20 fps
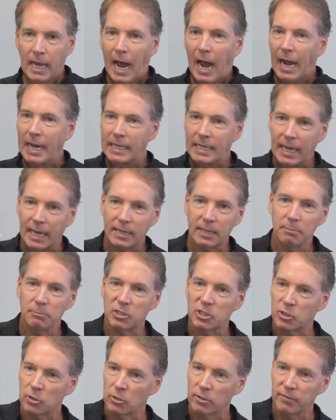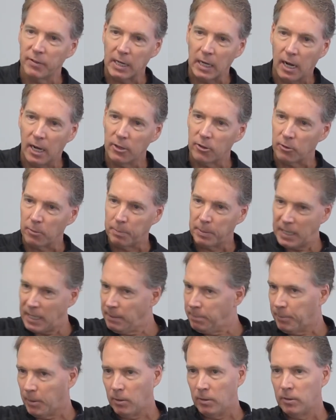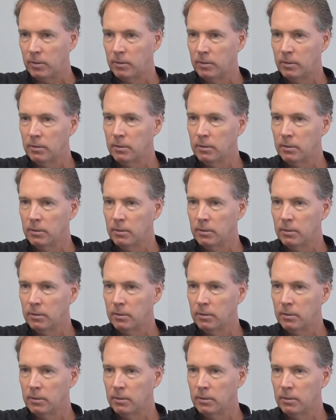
I get them serving other people.